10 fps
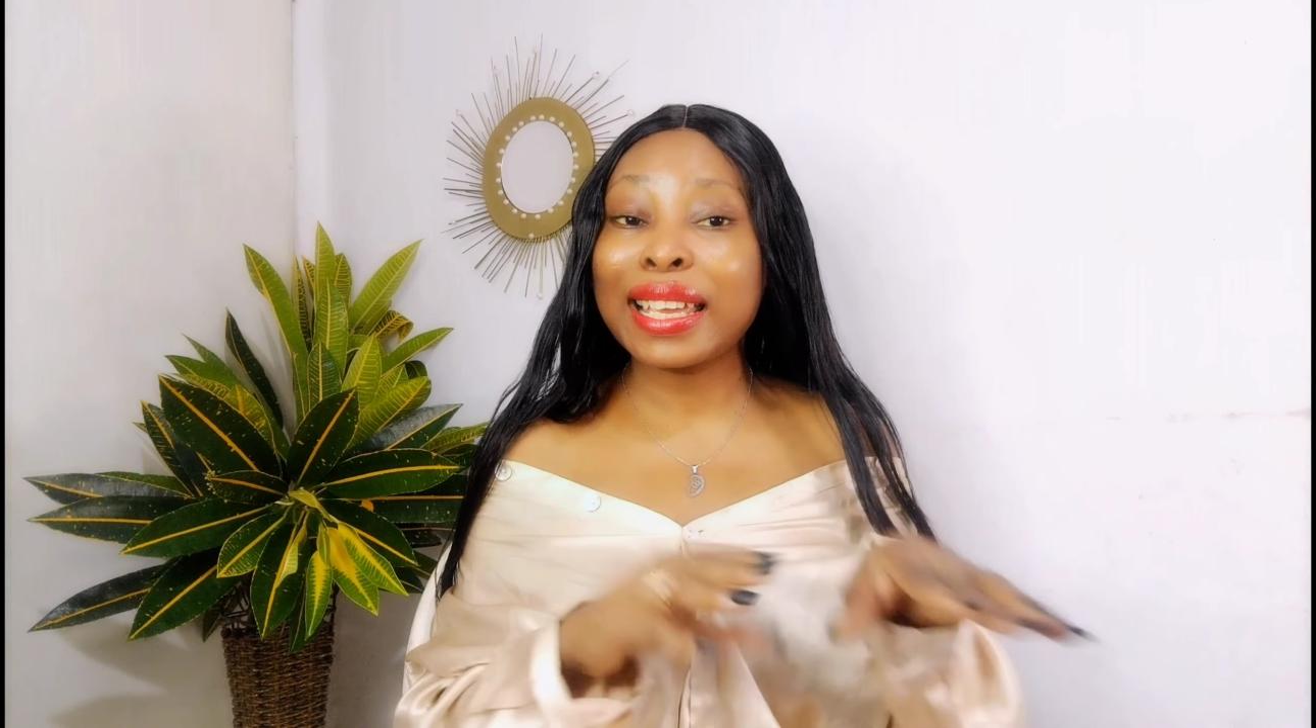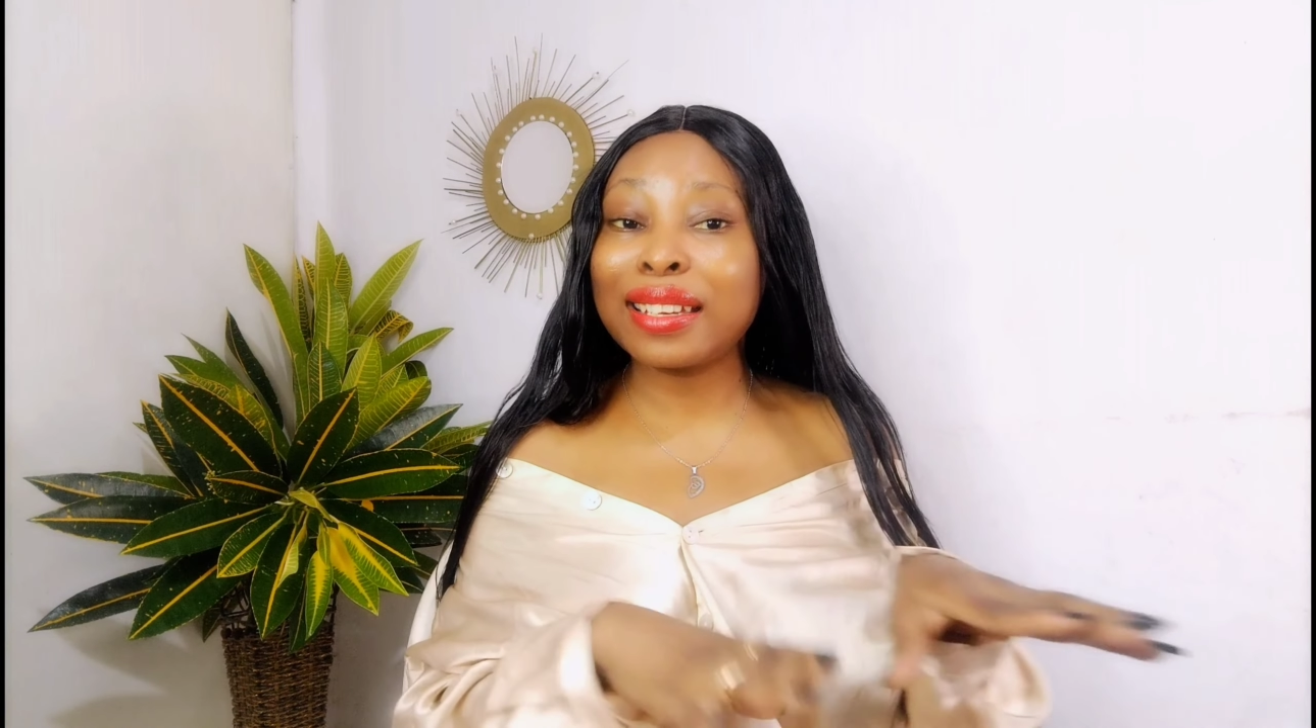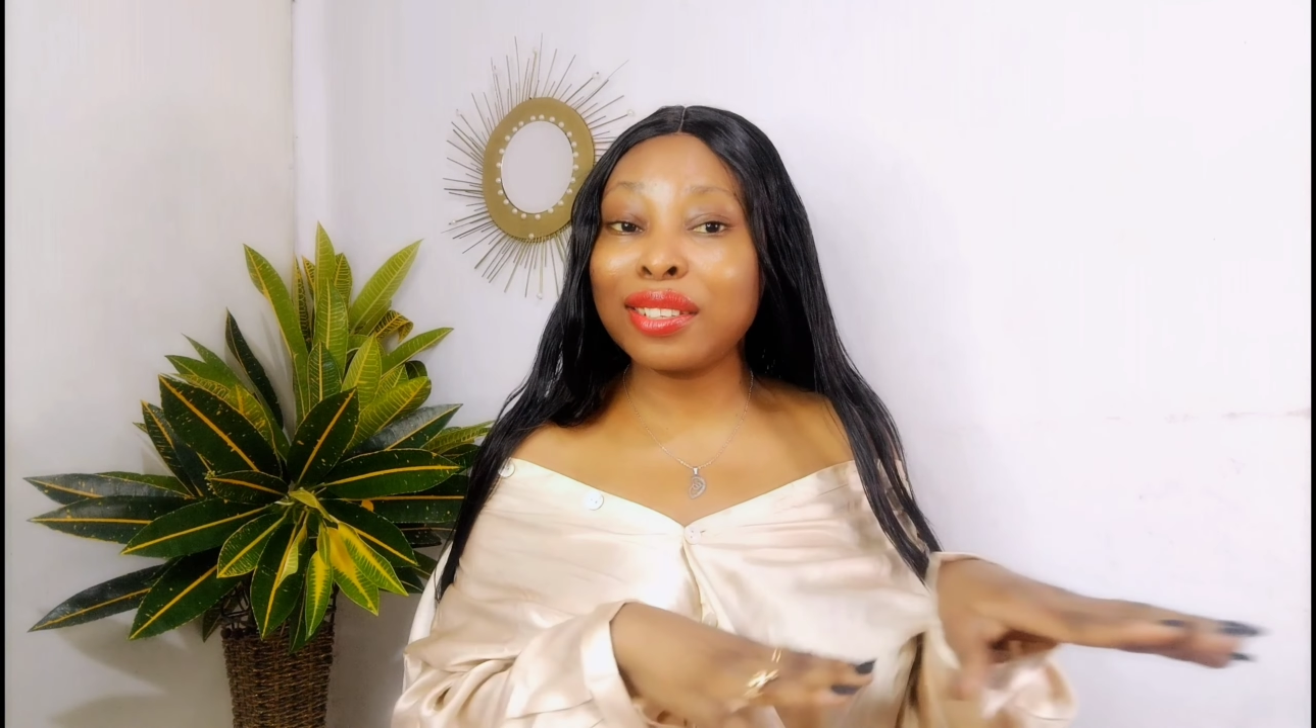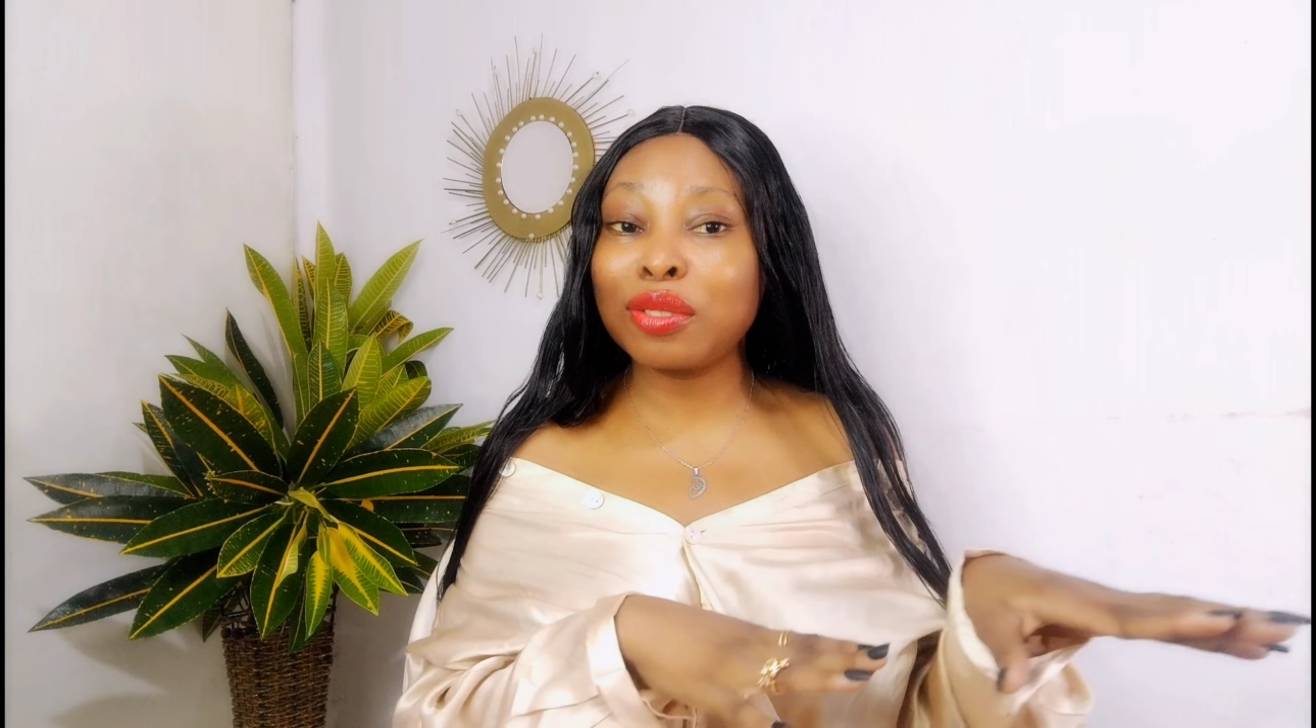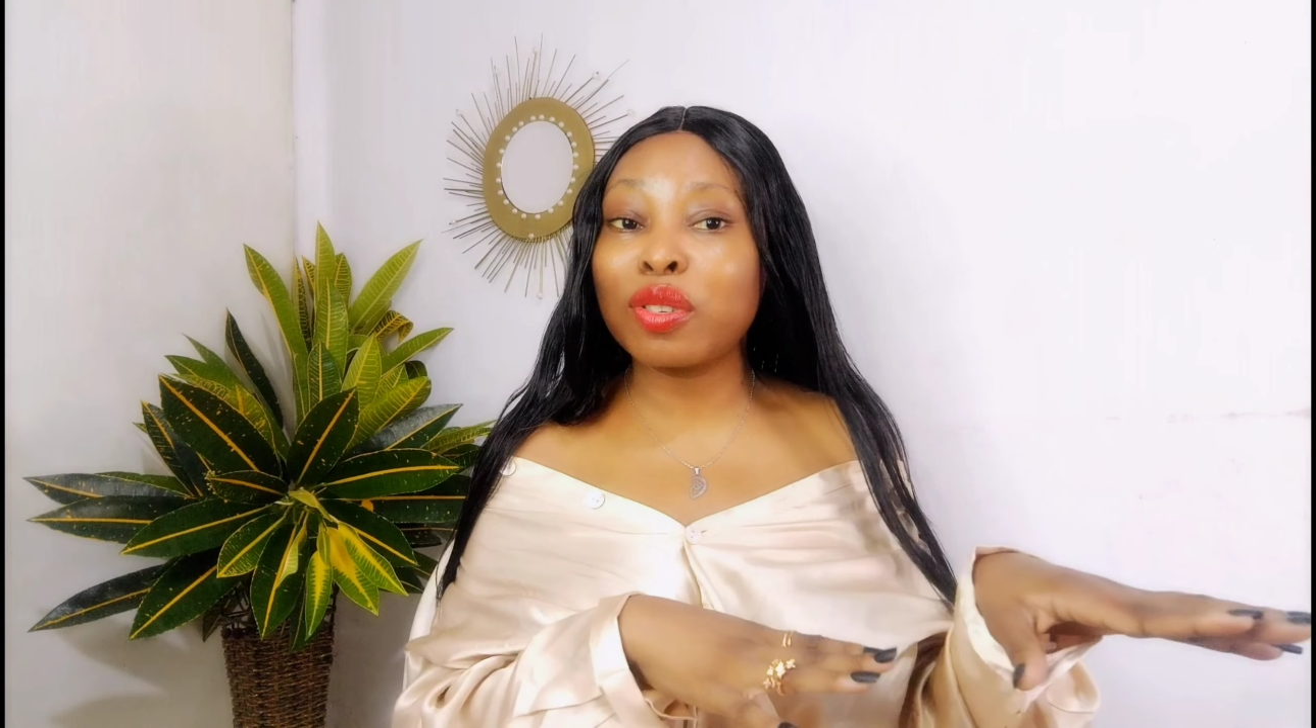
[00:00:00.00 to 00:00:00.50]

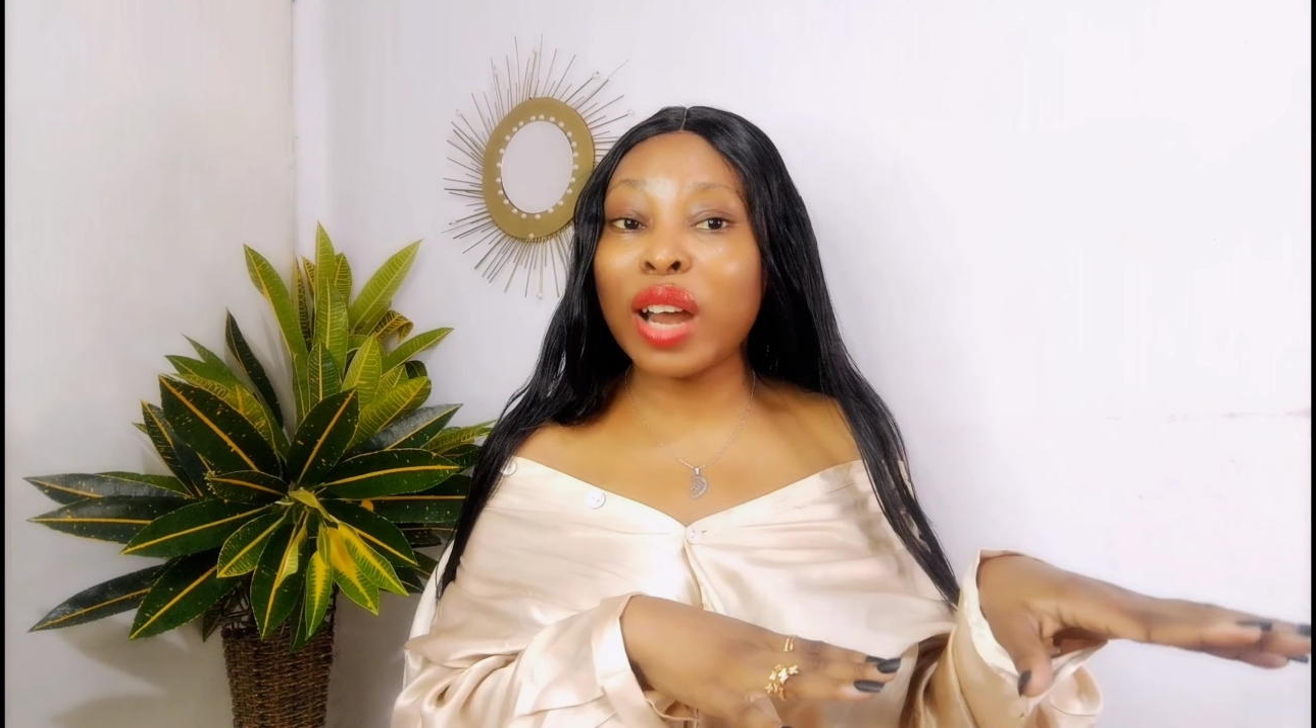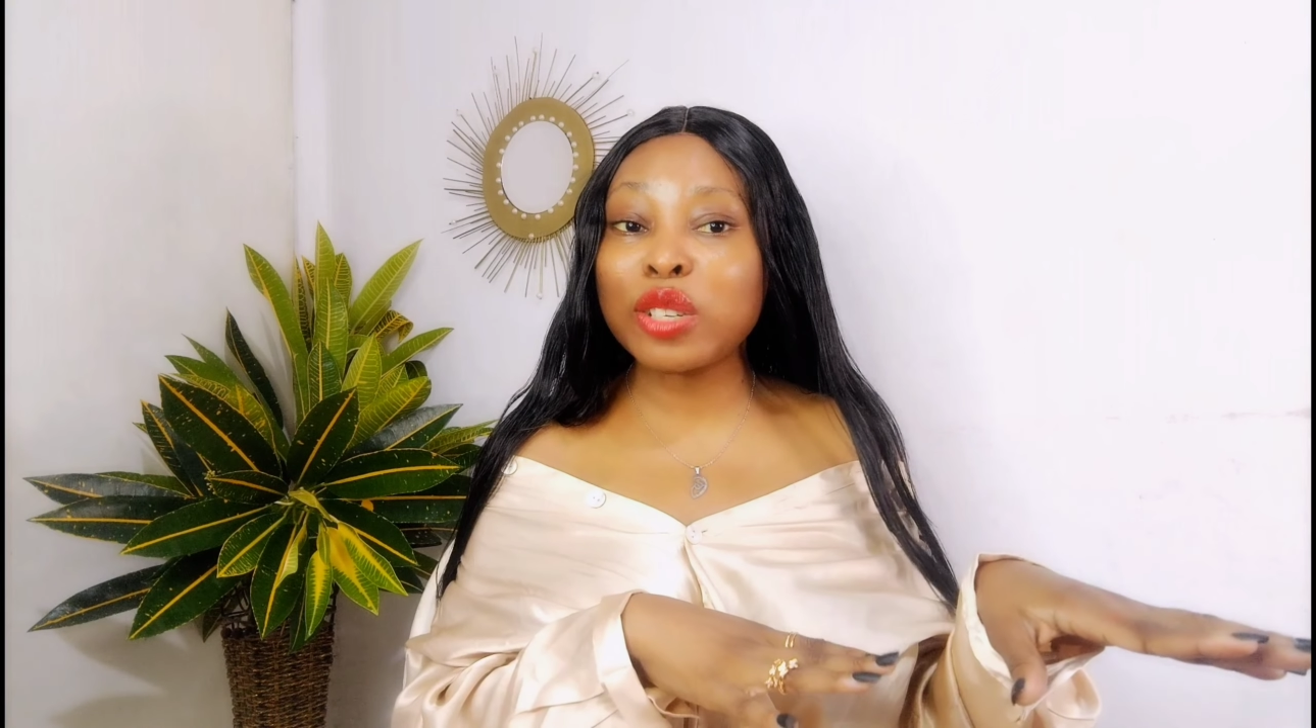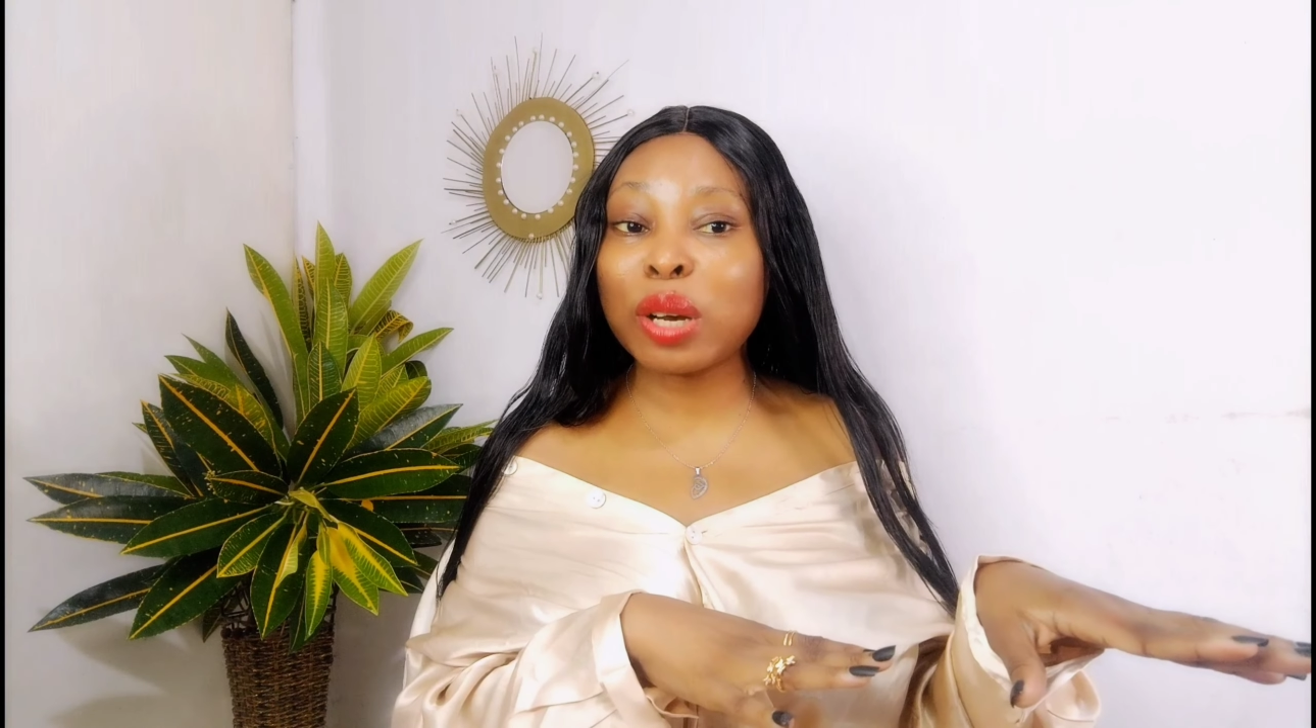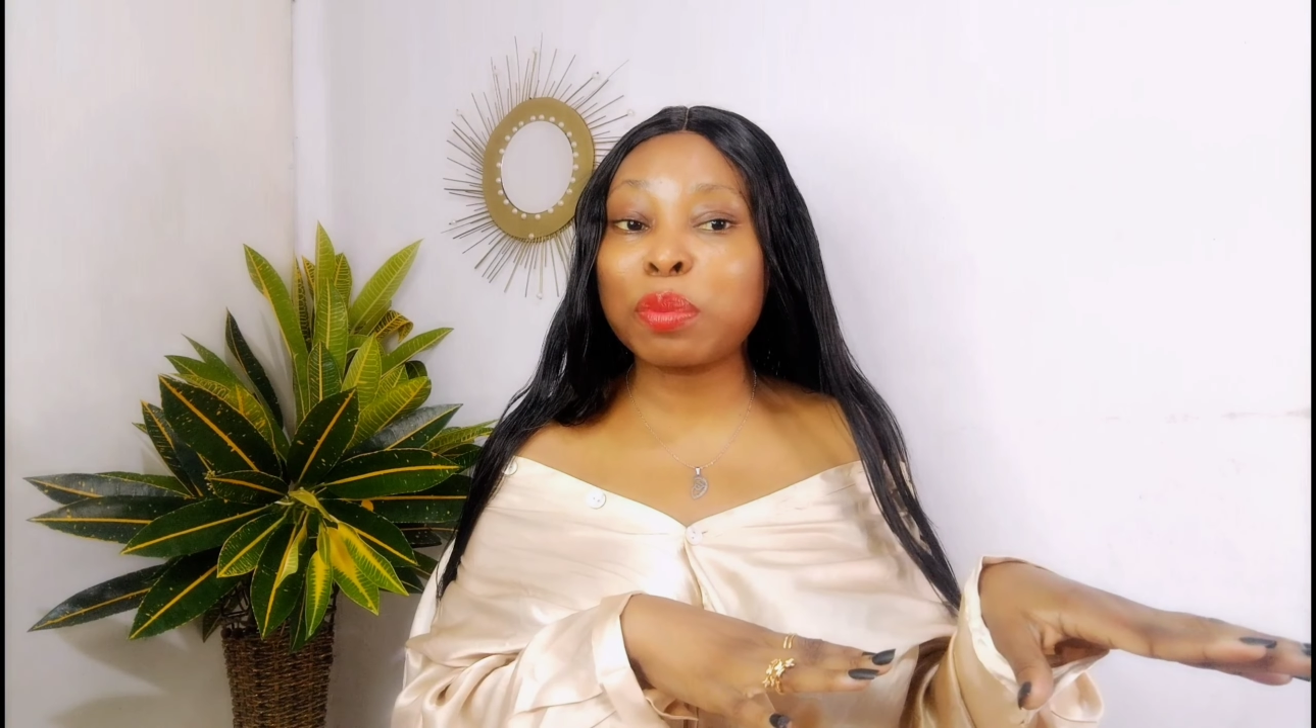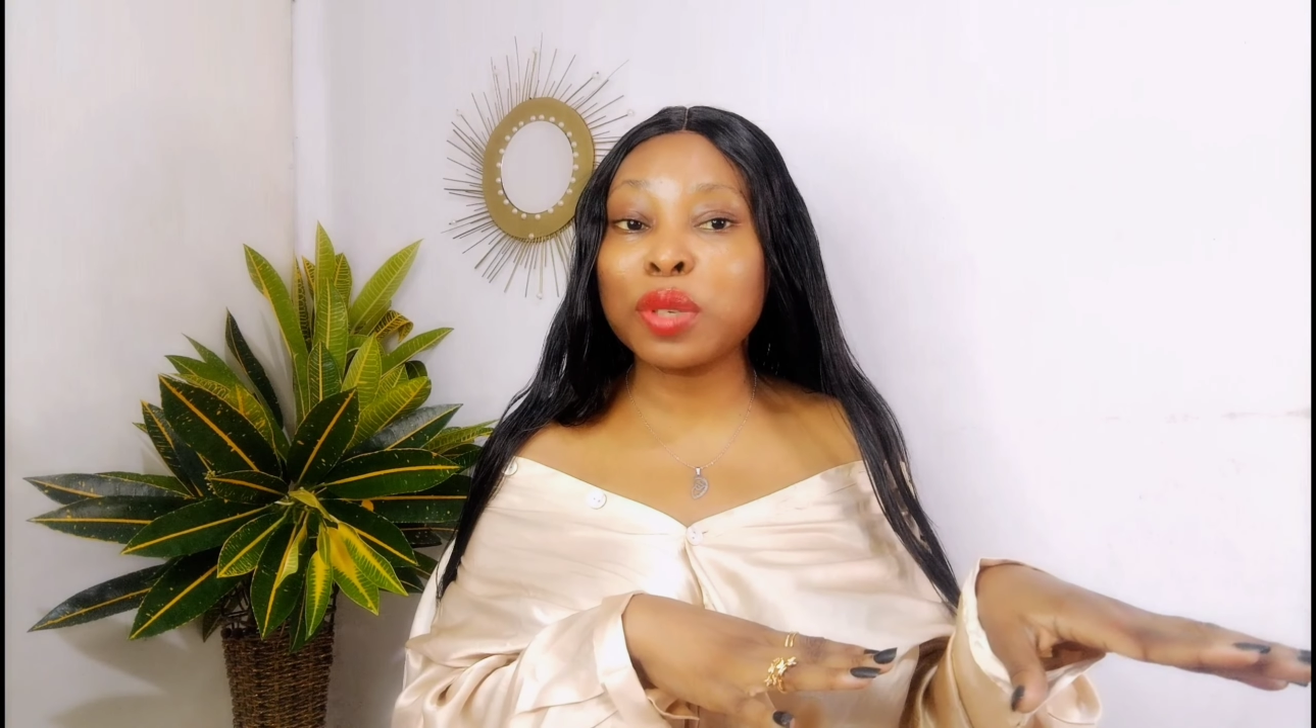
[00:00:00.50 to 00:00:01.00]
you know, gradual